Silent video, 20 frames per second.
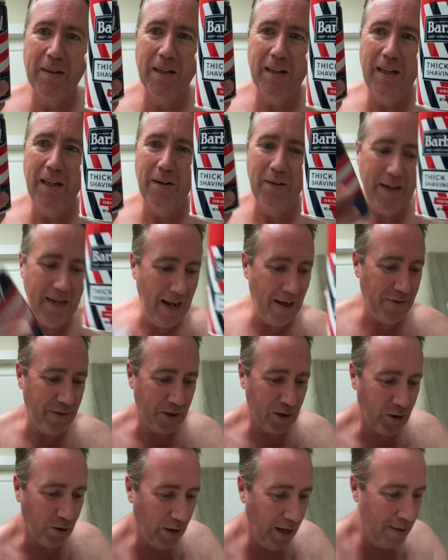You know, you had the
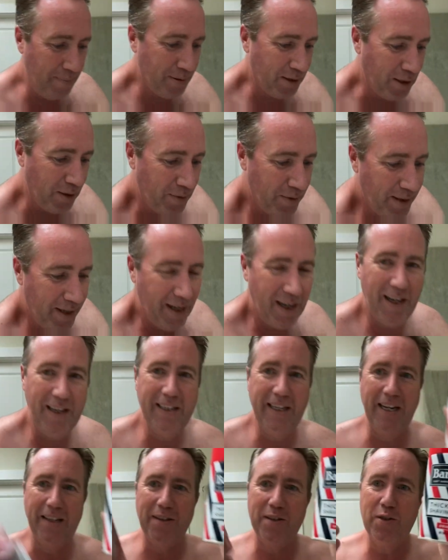stripes going on.
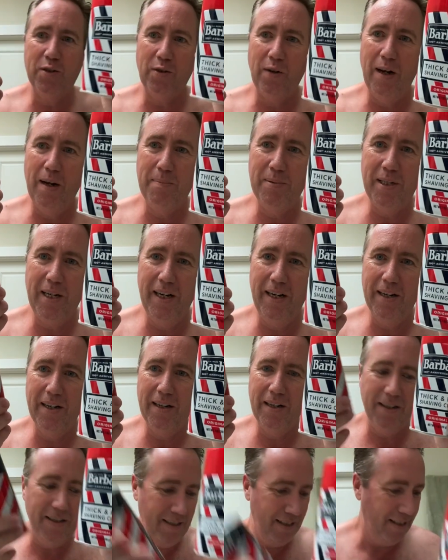You got the stripes
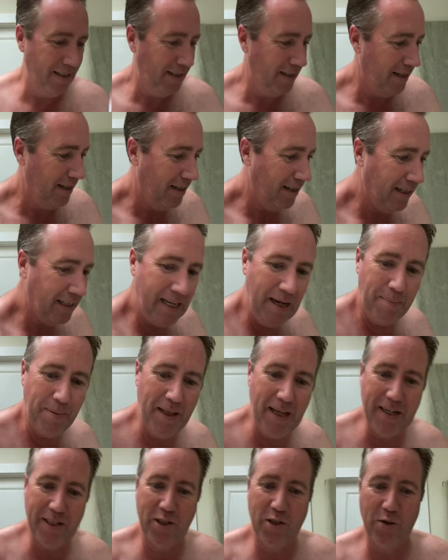here keeping
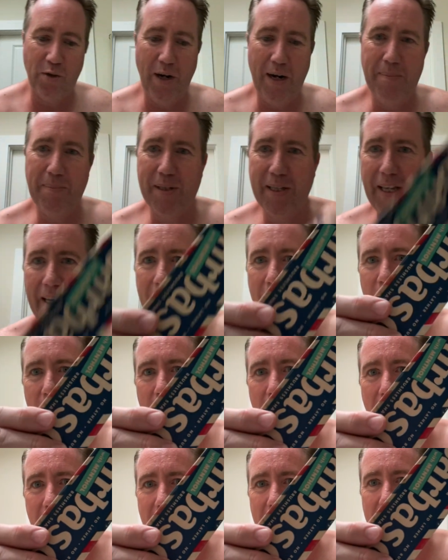that stripes thing
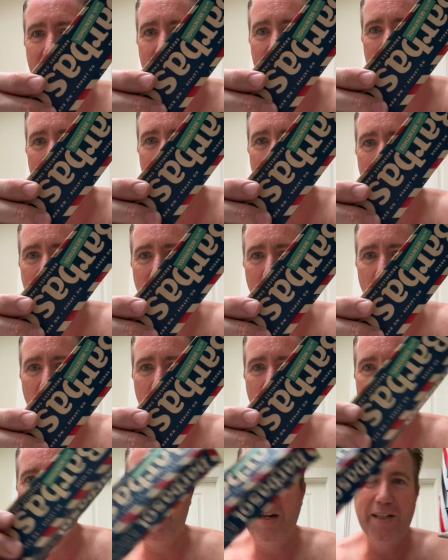going. And here's the, the blue
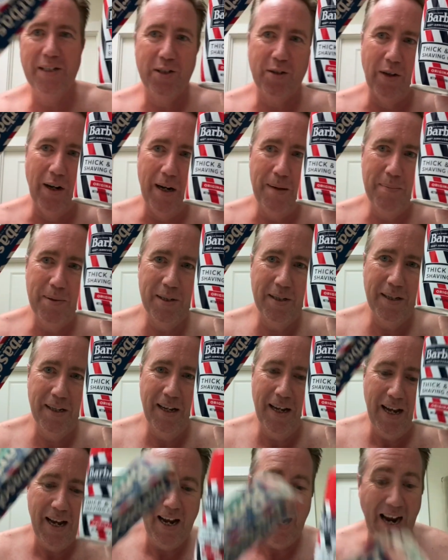and red stripes.
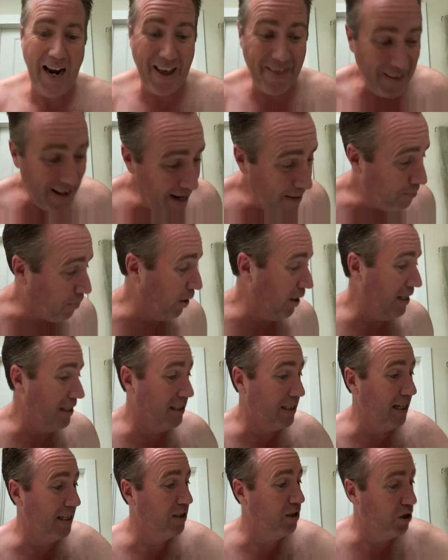And that brings
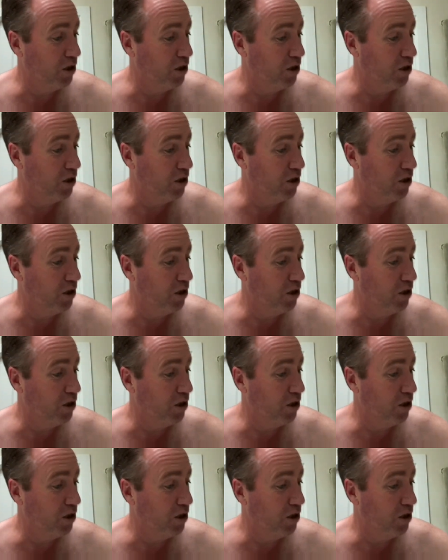us